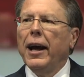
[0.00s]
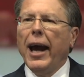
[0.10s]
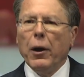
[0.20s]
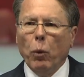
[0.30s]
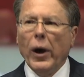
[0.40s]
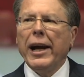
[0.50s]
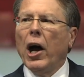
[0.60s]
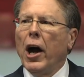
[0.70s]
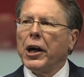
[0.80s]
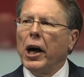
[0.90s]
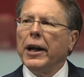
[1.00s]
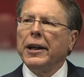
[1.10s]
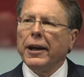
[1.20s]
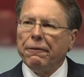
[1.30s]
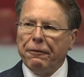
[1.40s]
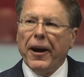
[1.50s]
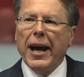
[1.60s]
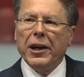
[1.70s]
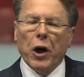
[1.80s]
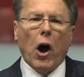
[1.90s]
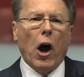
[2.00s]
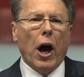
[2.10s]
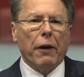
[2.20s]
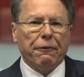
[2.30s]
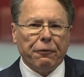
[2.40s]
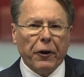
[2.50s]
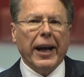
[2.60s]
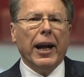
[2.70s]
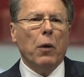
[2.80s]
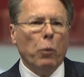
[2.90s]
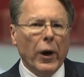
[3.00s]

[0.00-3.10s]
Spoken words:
and we are going to defend our freedom,